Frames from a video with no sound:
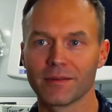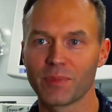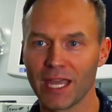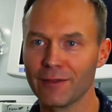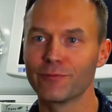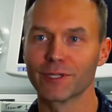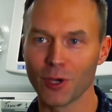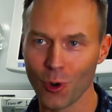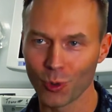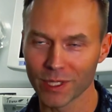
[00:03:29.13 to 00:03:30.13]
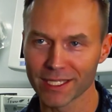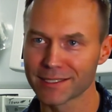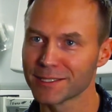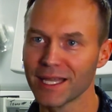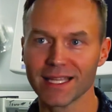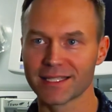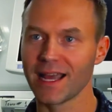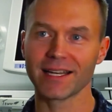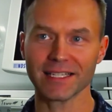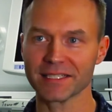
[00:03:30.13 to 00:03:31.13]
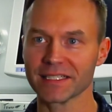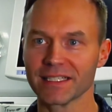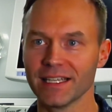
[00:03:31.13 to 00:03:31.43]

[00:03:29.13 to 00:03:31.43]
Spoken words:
paved with gold. It's not easy.